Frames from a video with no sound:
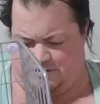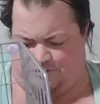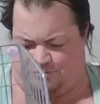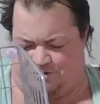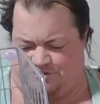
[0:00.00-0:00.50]

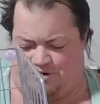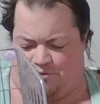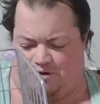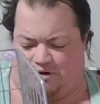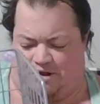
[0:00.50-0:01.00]
This one does
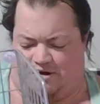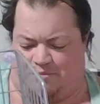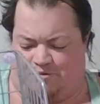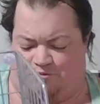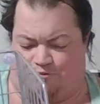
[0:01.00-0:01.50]
not want to line
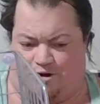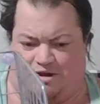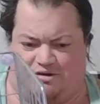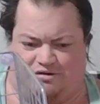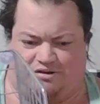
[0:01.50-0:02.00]
up
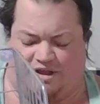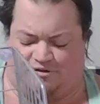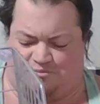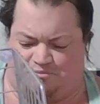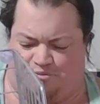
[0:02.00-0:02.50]
upright.
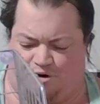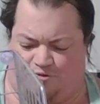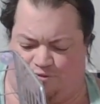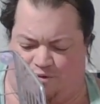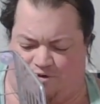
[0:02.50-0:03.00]
That's part
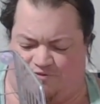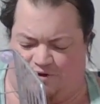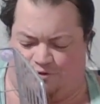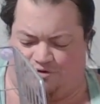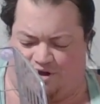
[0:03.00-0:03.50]
of why we
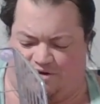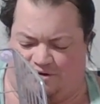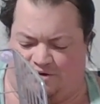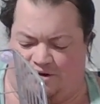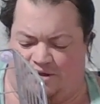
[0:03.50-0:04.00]
finger
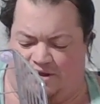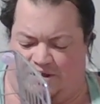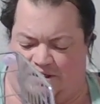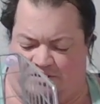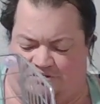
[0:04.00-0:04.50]
tighten,
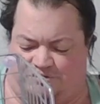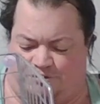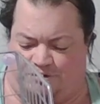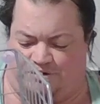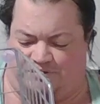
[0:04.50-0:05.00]
is so
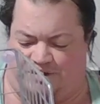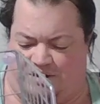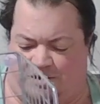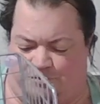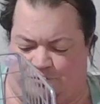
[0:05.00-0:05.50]
that if the
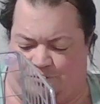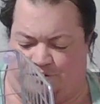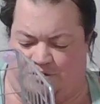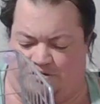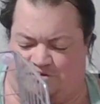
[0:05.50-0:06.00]

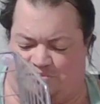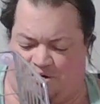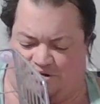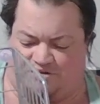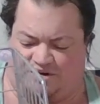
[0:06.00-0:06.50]
other
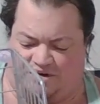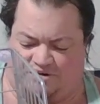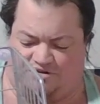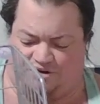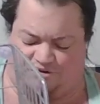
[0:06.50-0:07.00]
spots need
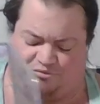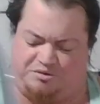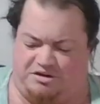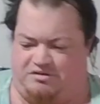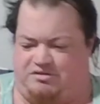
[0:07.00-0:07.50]

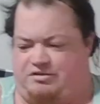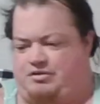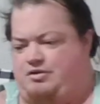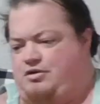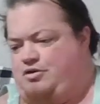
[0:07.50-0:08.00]
adjustment,
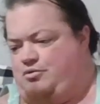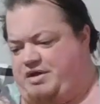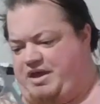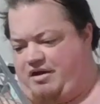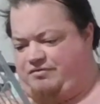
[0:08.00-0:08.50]

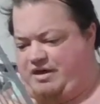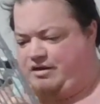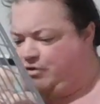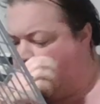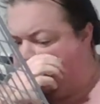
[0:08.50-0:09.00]
we have
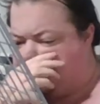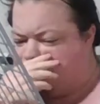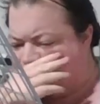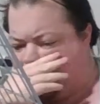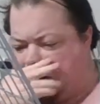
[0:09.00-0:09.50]
that
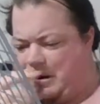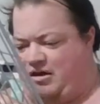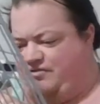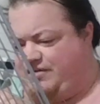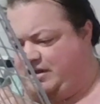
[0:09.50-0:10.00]
option
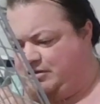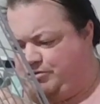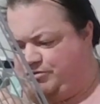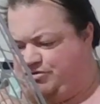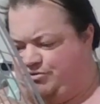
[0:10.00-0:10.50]

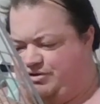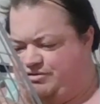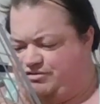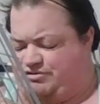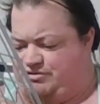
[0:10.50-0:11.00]
available to
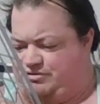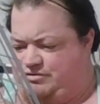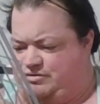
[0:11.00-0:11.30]
us.